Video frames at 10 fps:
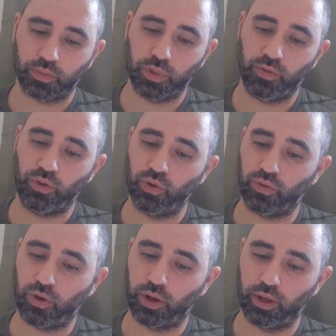If you
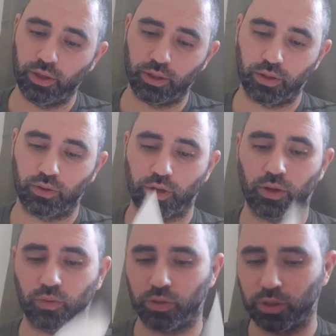find, okay,
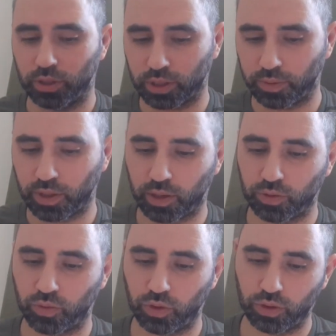we're going to skip that. It was
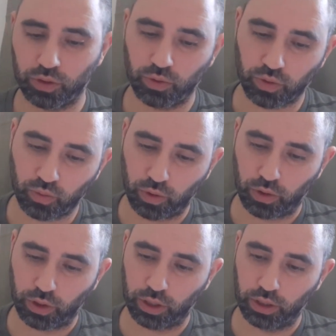more to do with
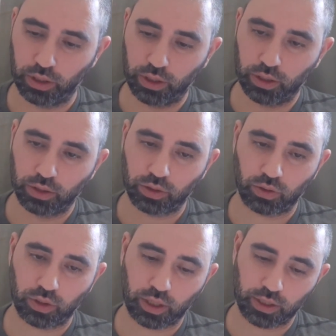war. So
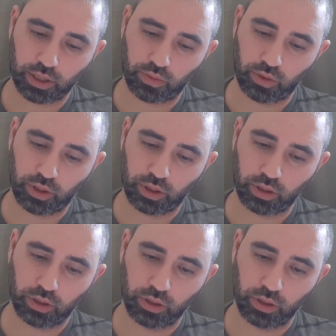like I said, we're going to